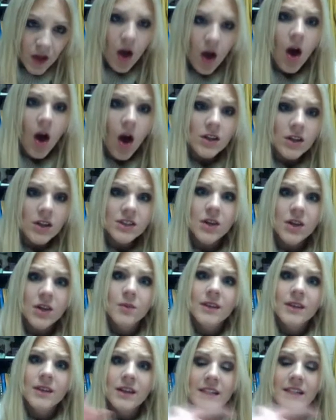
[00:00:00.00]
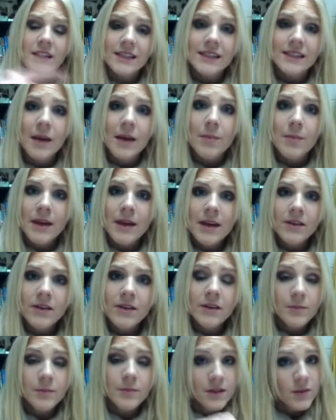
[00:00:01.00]
Also, there is a
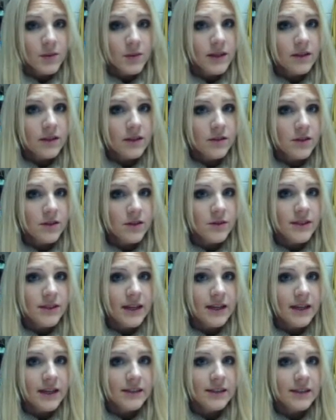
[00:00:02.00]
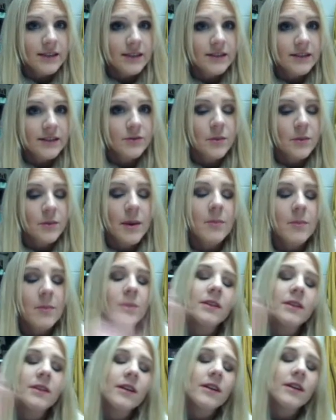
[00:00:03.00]
period between those two sentences. Remember,
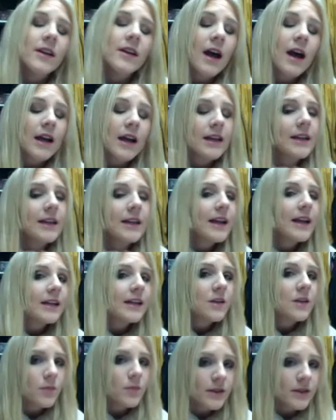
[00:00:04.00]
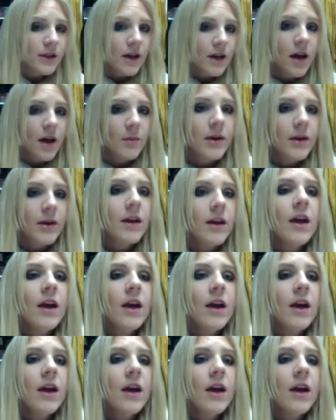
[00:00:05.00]
they're not connected with a comma.